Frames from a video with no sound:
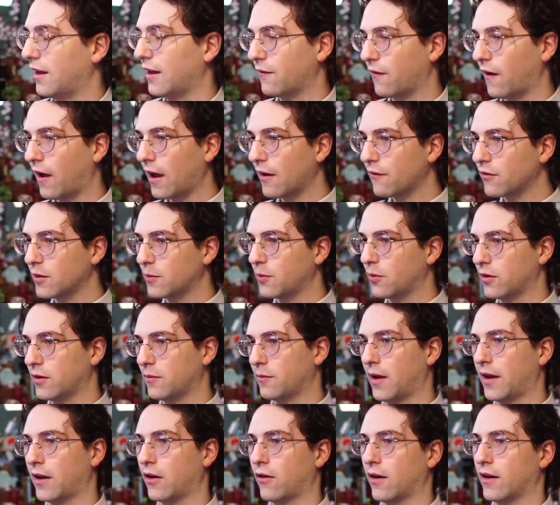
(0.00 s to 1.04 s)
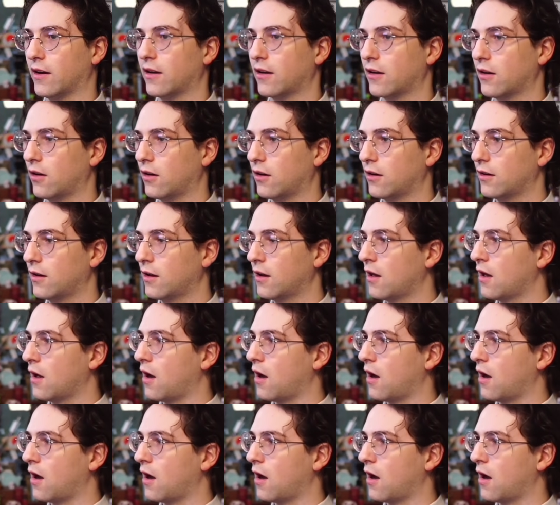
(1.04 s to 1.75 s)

If I have to put in my credit card